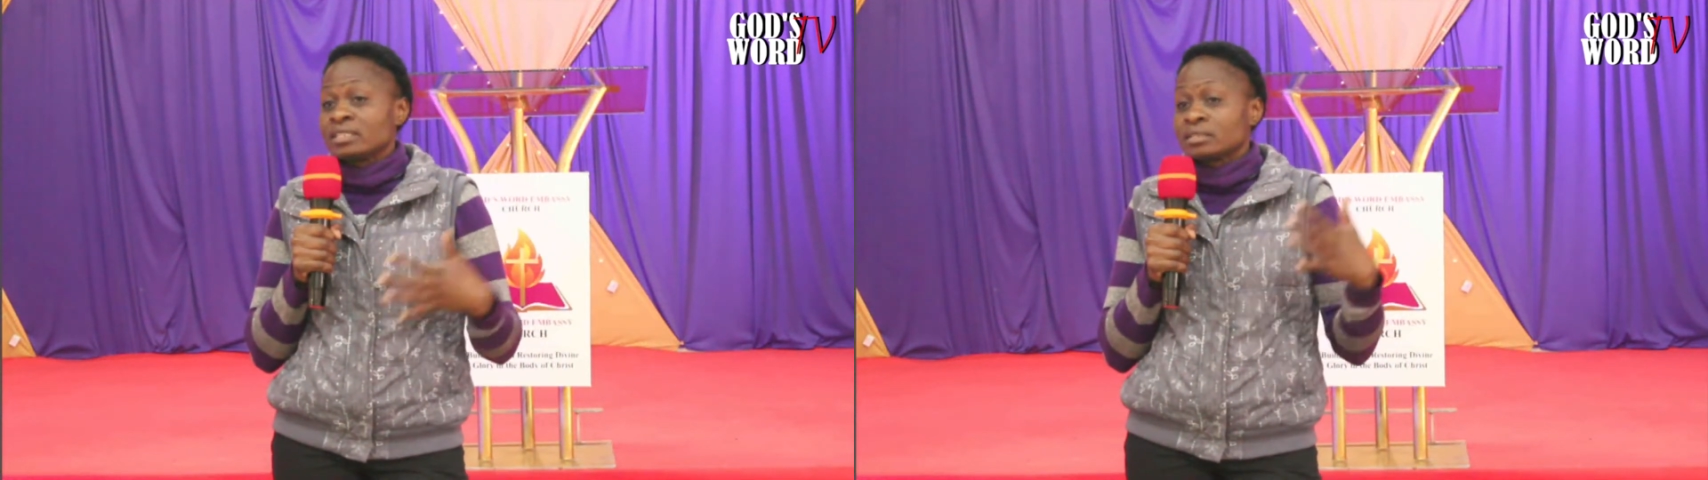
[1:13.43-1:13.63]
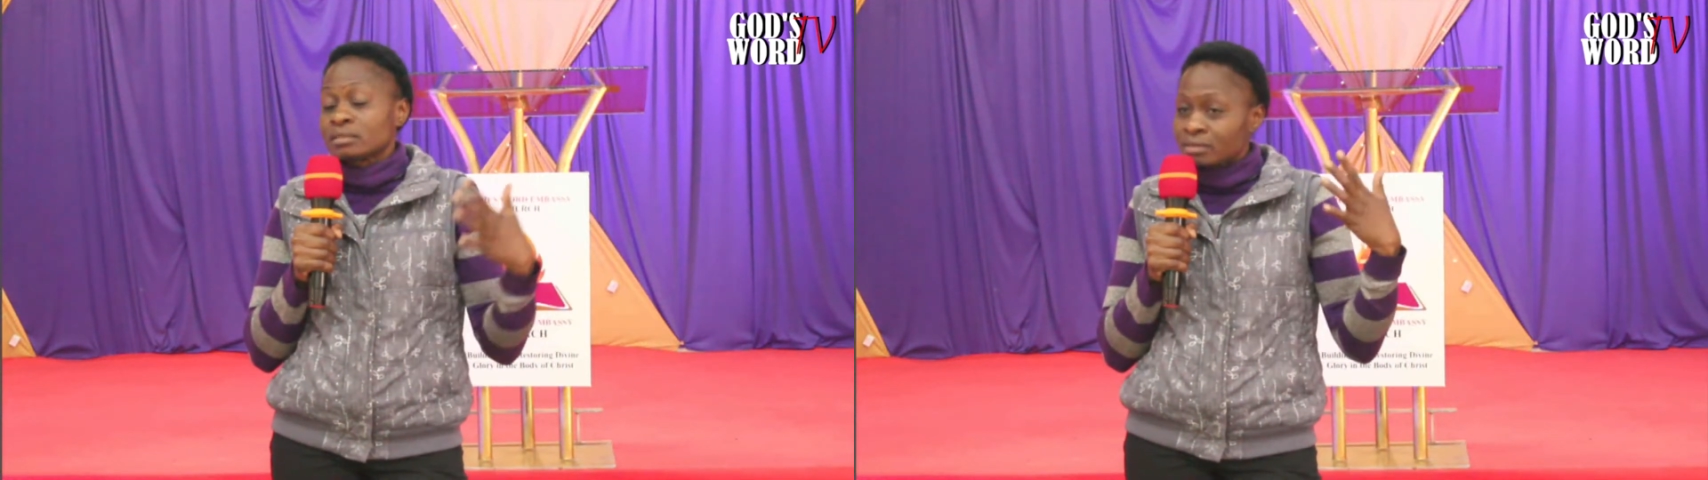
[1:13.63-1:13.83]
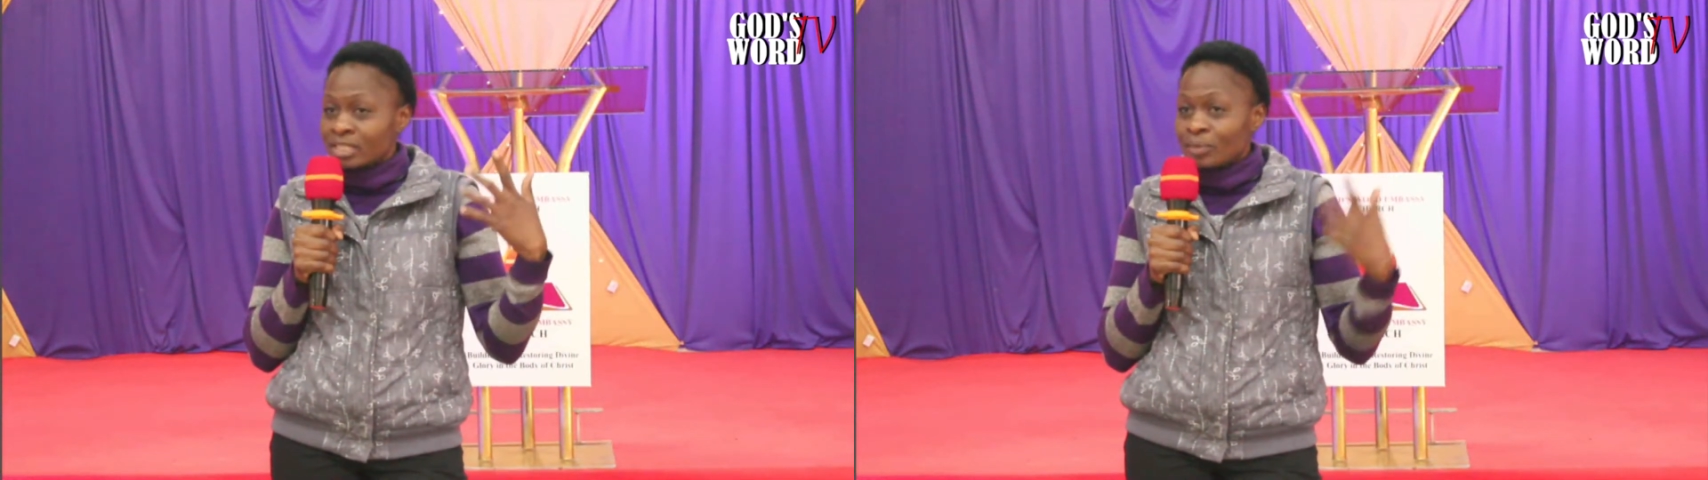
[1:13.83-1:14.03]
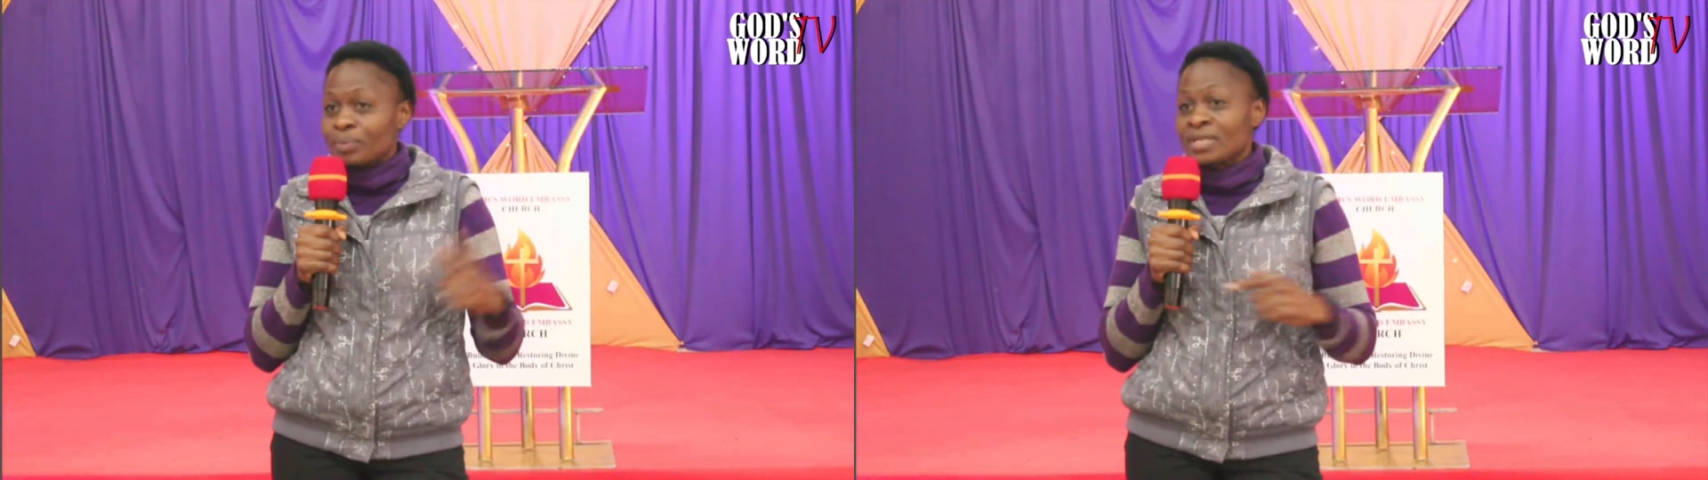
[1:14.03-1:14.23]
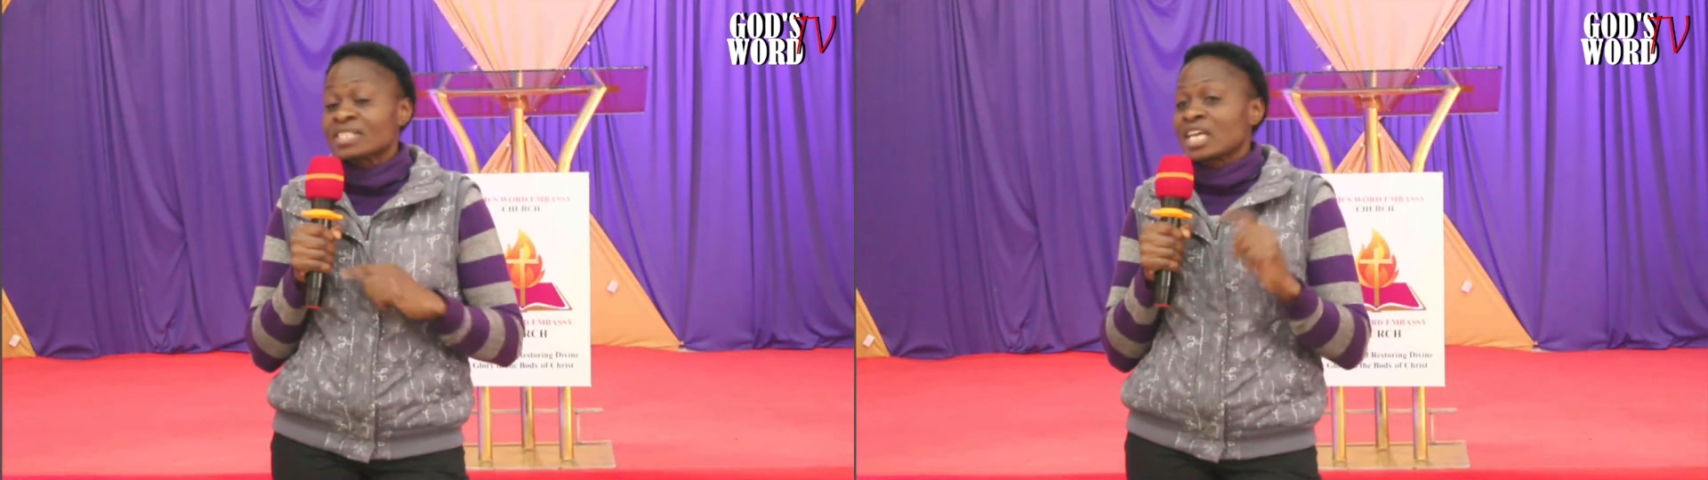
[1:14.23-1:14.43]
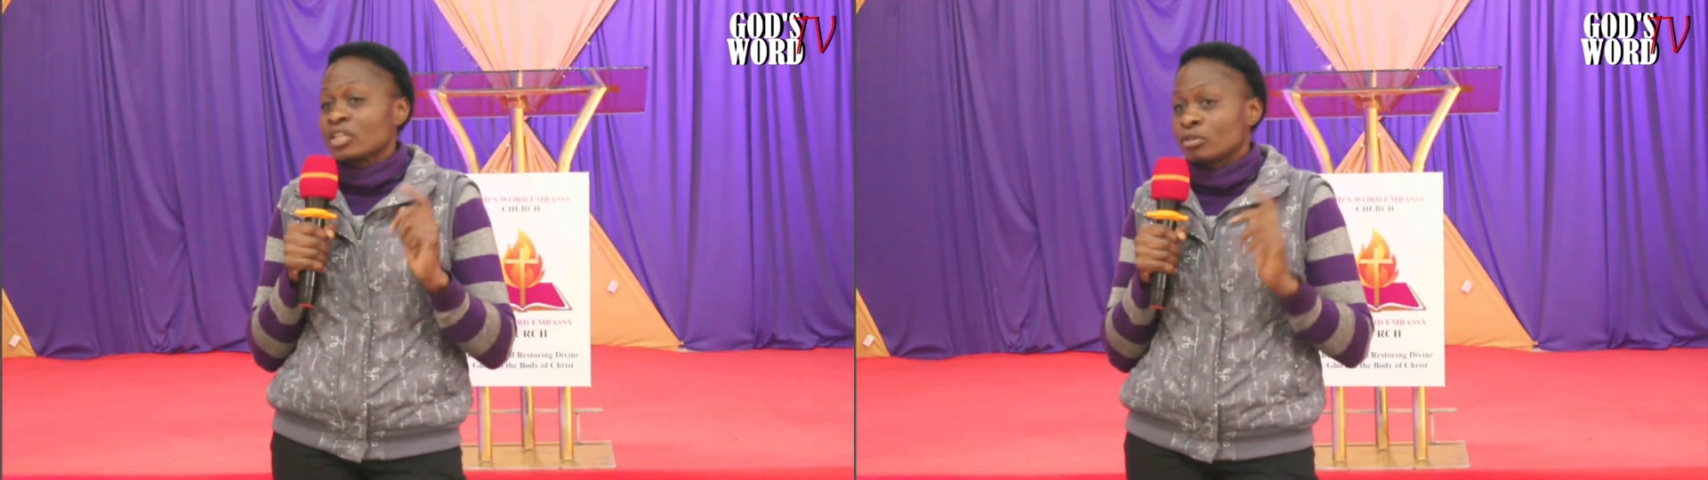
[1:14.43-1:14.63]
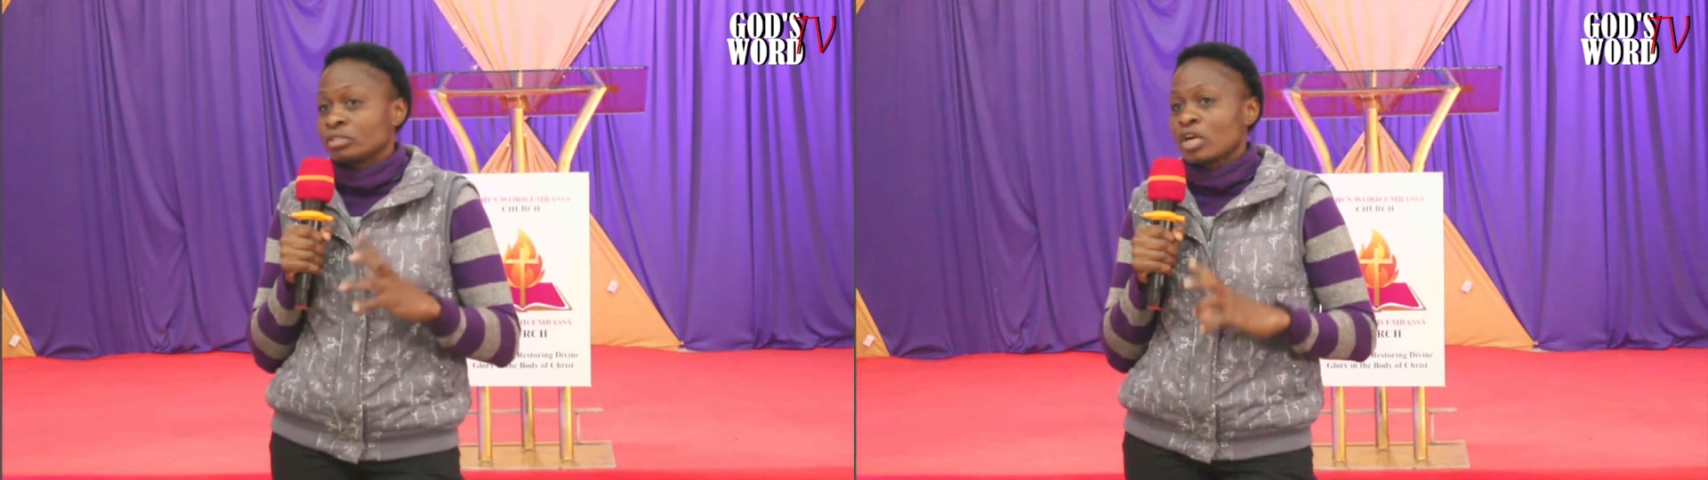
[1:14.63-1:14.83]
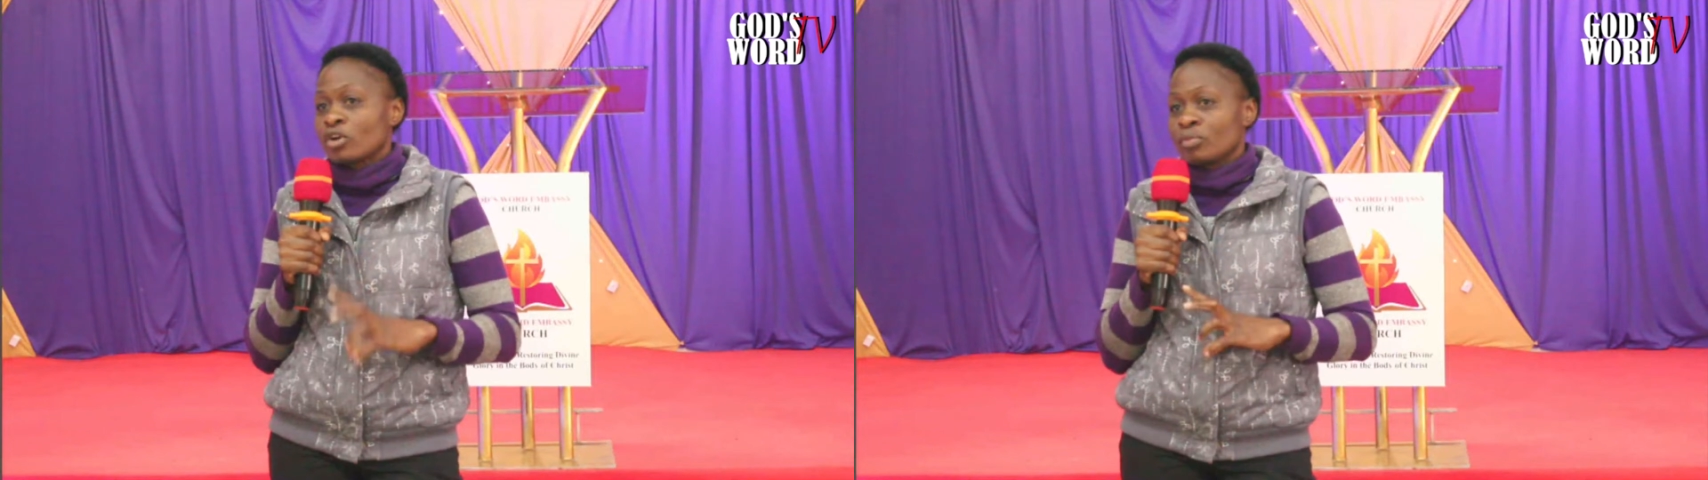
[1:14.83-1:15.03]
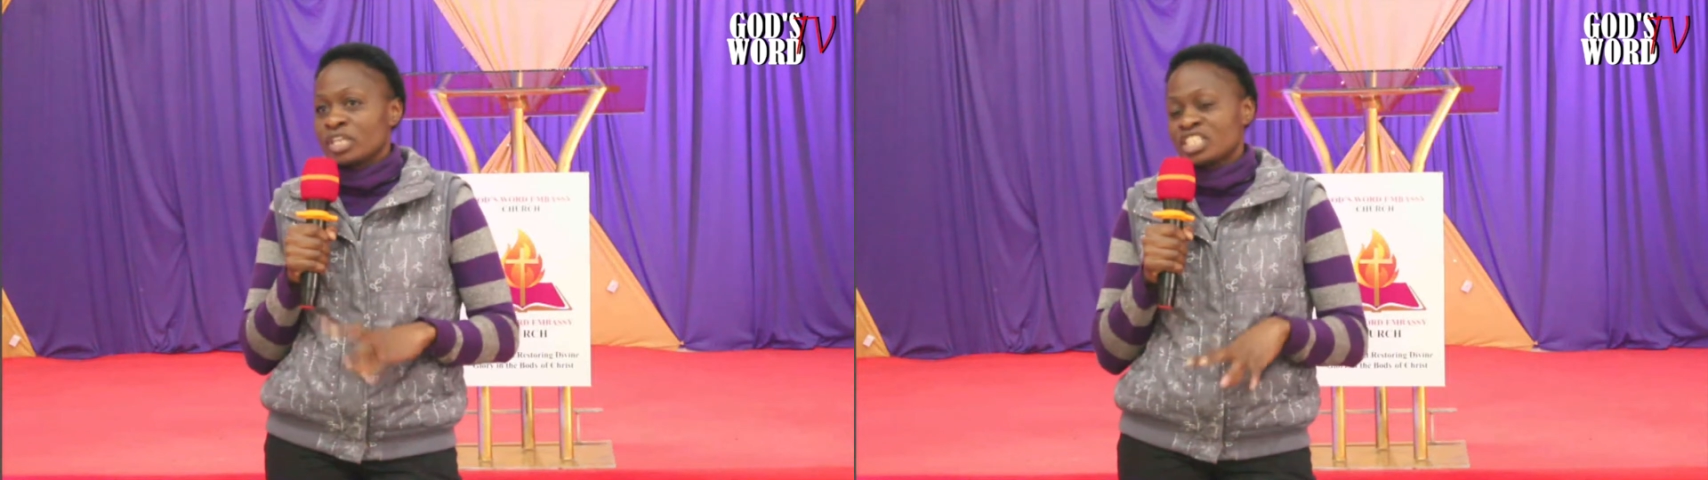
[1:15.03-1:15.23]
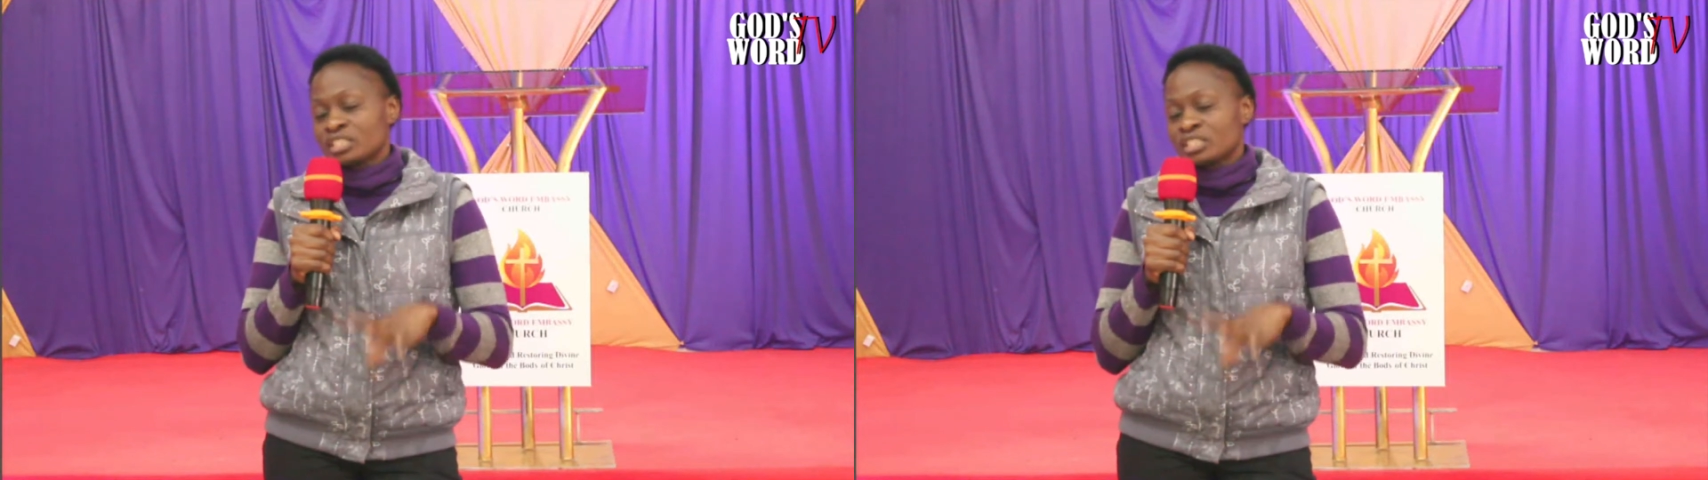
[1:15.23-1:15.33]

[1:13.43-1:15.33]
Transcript: the place cannot accommodate